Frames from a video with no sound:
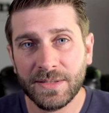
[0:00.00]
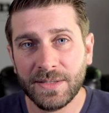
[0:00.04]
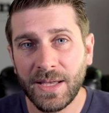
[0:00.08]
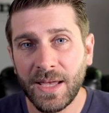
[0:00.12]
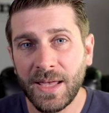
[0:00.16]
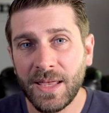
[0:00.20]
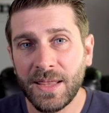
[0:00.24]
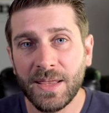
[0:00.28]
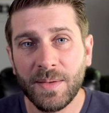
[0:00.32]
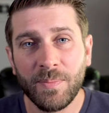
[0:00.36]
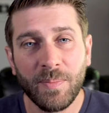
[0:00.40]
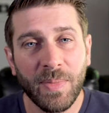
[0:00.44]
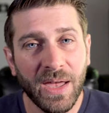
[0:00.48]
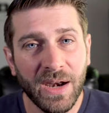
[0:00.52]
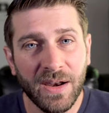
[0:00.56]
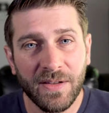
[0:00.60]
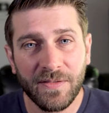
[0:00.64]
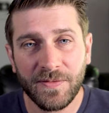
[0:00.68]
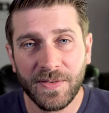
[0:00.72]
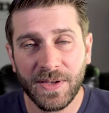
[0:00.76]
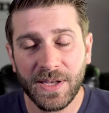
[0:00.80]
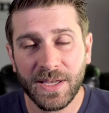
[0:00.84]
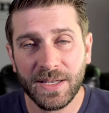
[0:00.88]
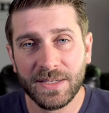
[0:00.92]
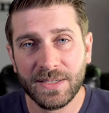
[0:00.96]
and the
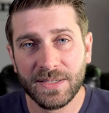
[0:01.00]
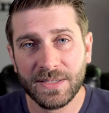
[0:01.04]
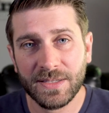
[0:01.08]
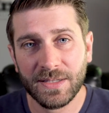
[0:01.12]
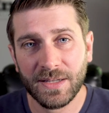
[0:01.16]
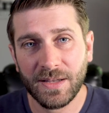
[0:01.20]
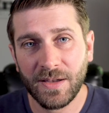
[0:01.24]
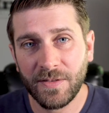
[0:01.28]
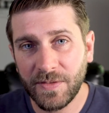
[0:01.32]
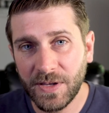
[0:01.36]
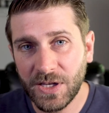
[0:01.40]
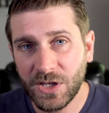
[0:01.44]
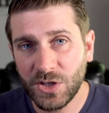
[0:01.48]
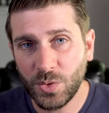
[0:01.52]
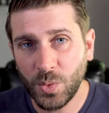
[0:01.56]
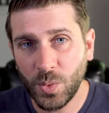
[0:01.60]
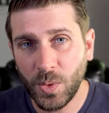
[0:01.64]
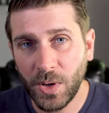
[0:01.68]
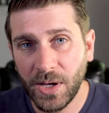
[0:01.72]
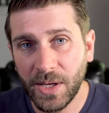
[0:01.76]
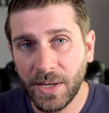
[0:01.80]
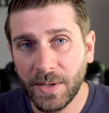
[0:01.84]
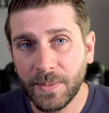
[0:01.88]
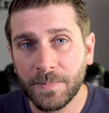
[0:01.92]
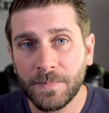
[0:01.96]
benefits of each
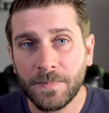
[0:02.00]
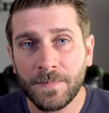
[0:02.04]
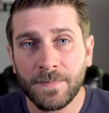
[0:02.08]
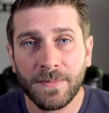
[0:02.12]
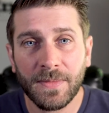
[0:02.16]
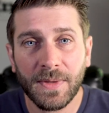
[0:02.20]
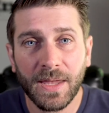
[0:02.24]
one,